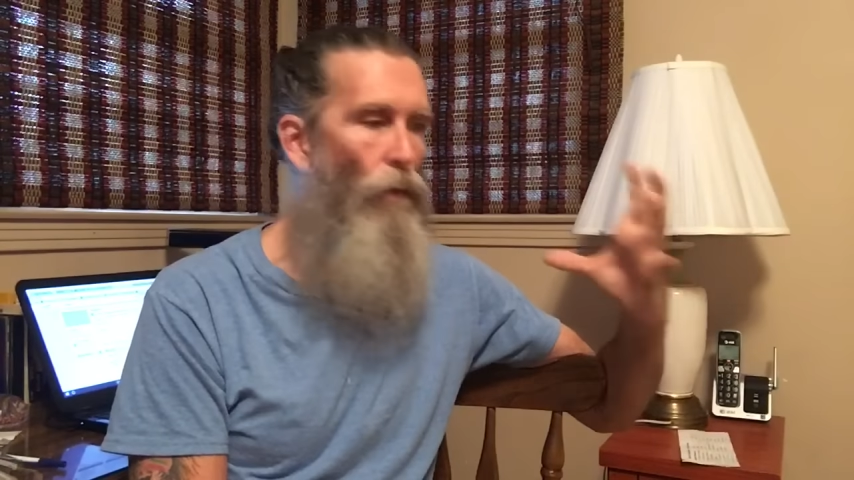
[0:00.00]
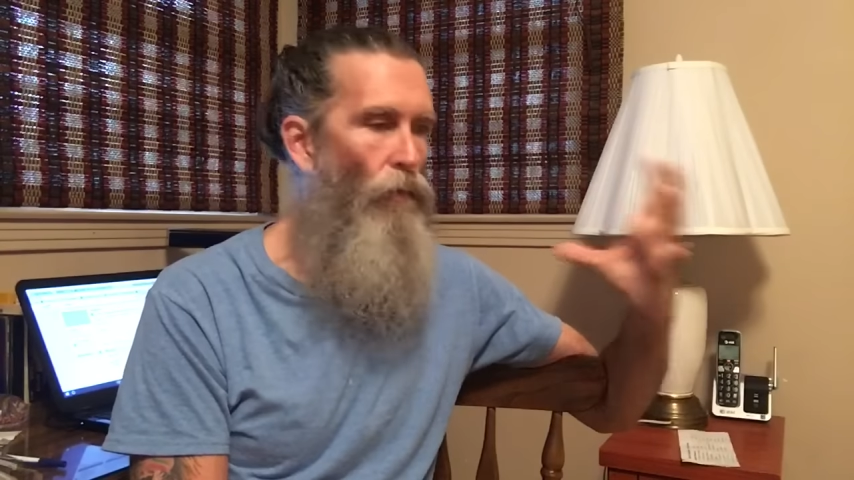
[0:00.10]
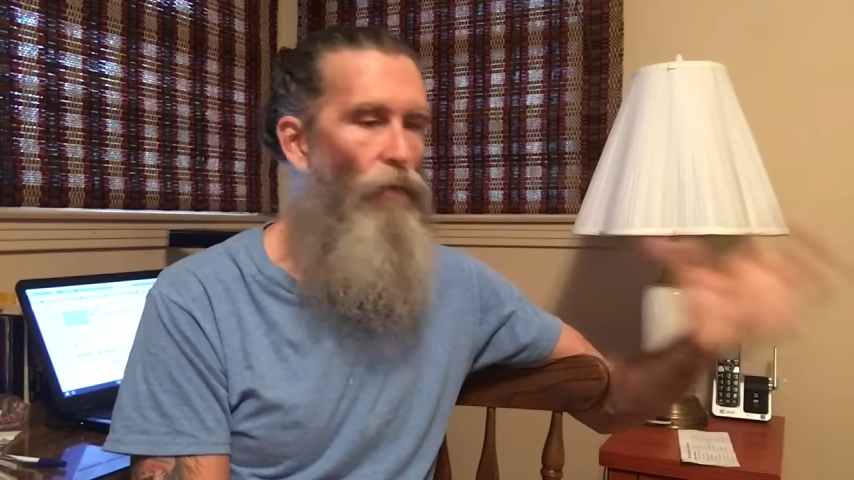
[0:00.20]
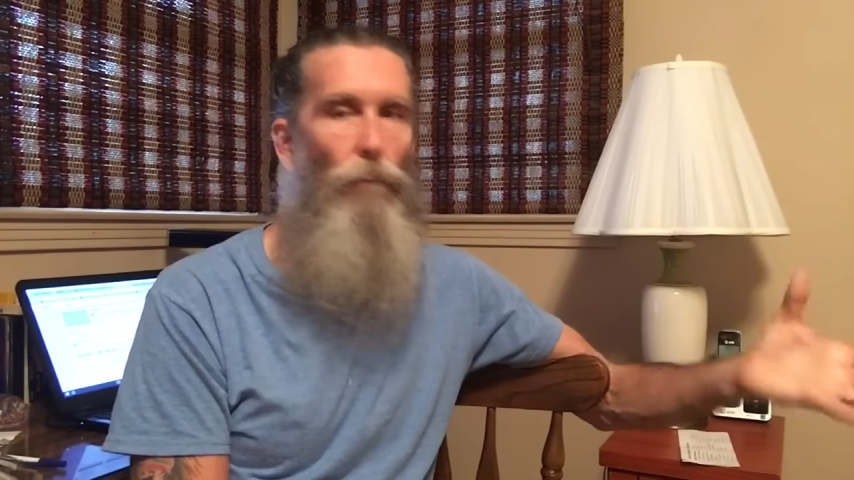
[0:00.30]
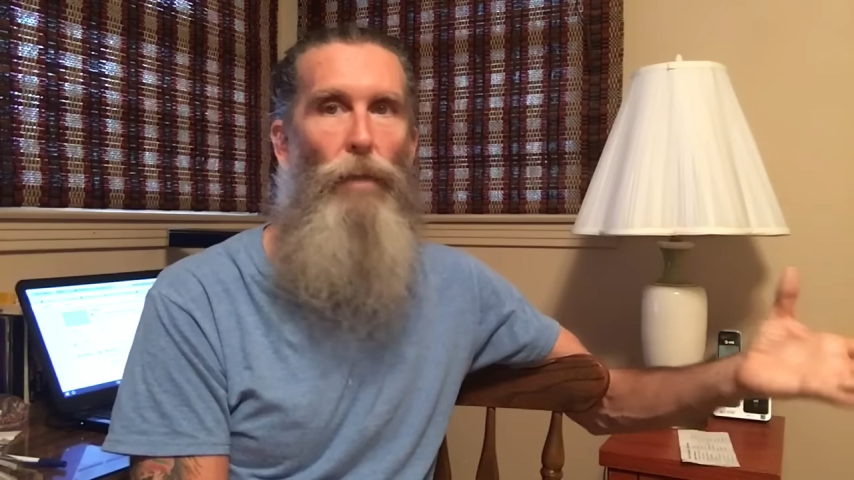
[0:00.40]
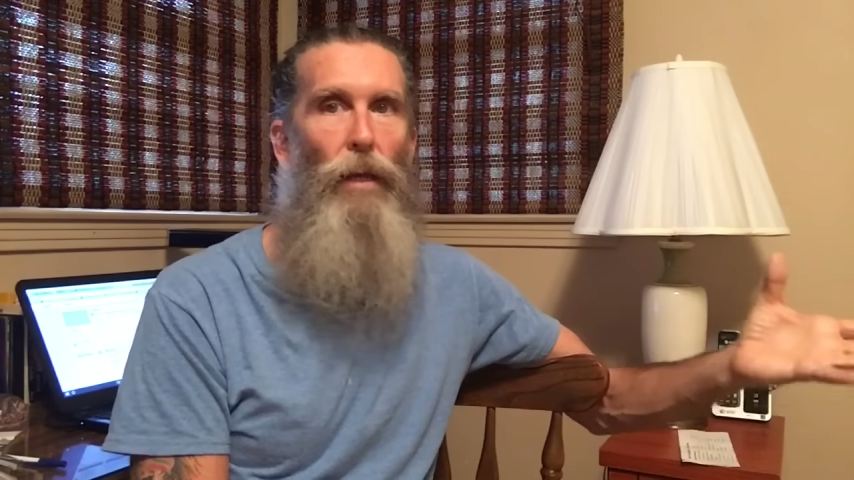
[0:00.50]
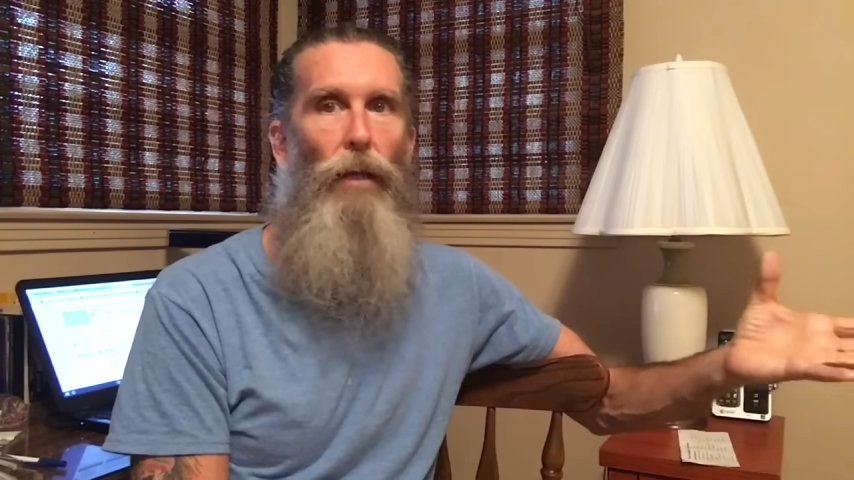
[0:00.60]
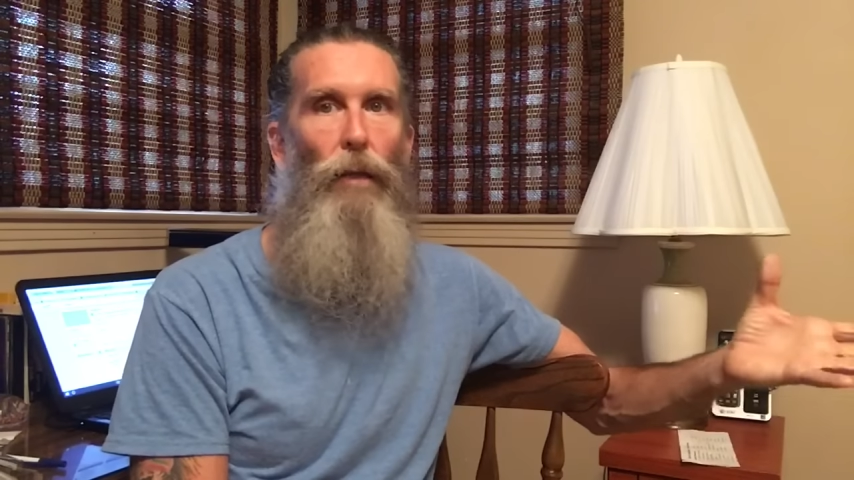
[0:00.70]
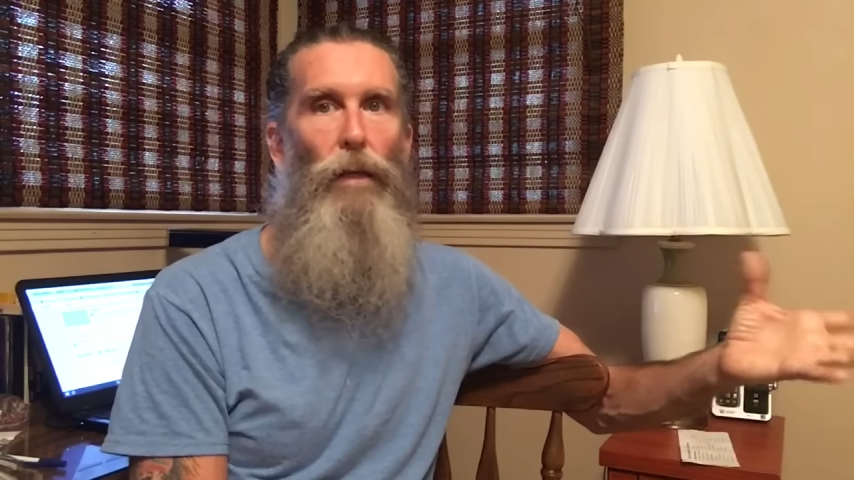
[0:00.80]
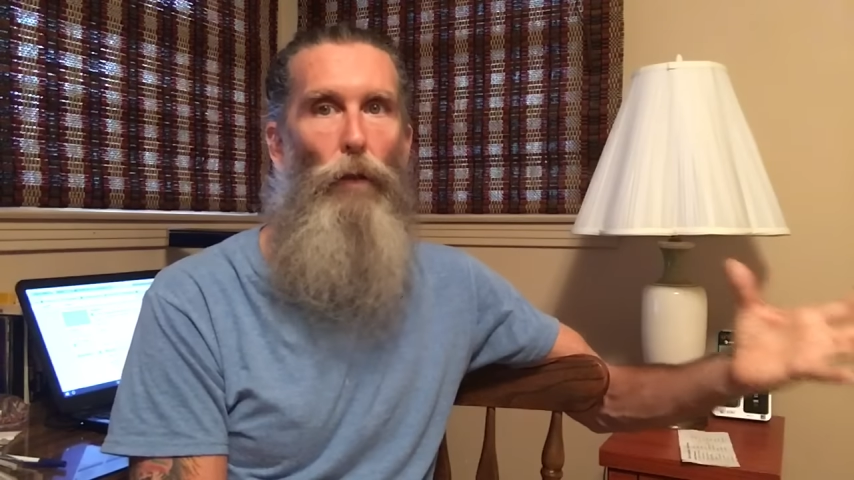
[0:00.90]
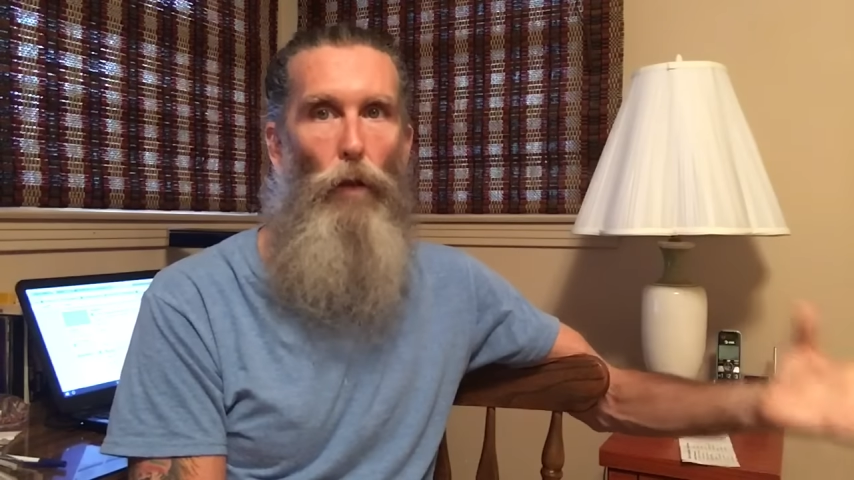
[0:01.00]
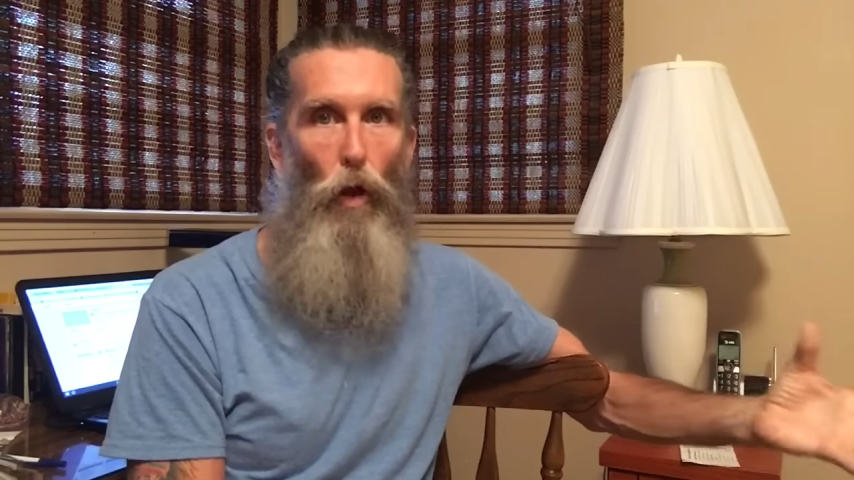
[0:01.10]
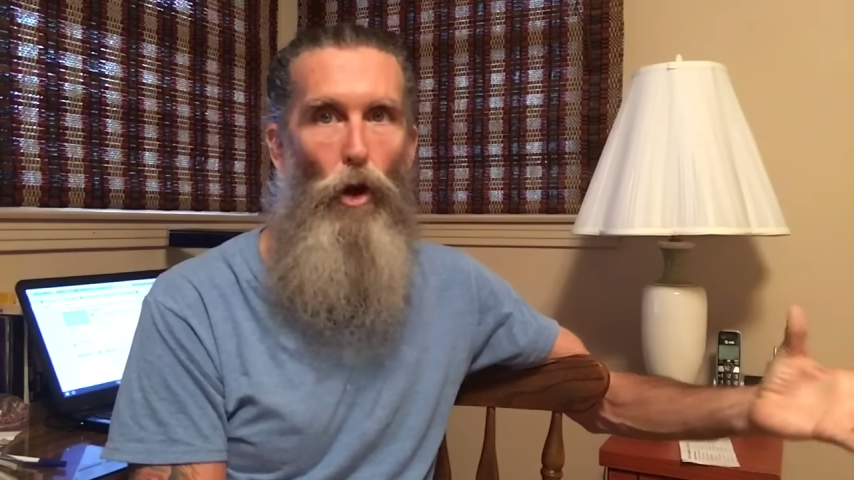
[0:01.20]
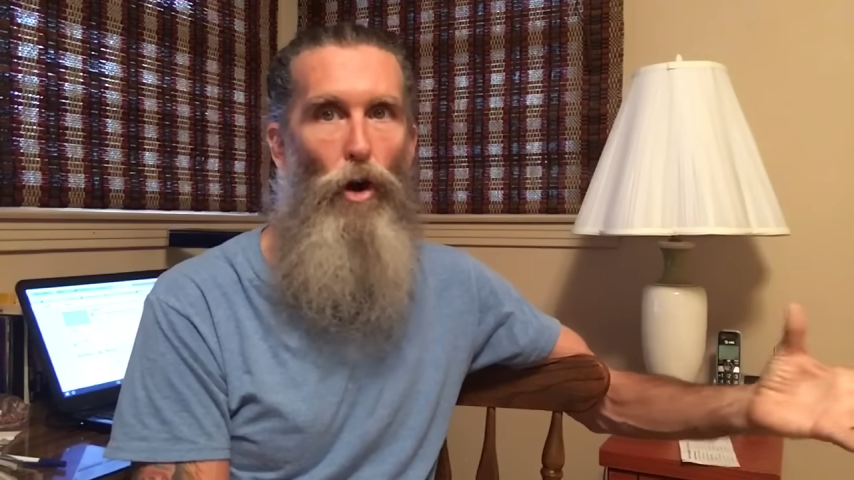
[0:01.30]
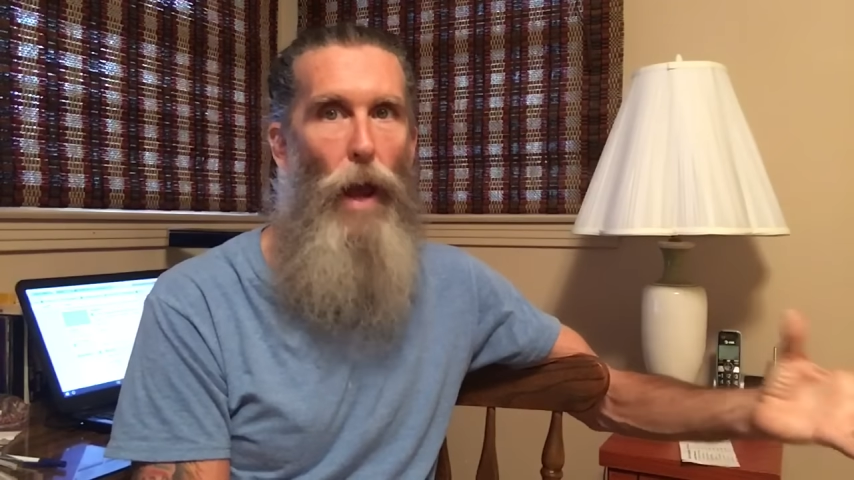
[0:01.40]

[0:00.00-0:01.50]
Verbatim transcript: don't just immediately learn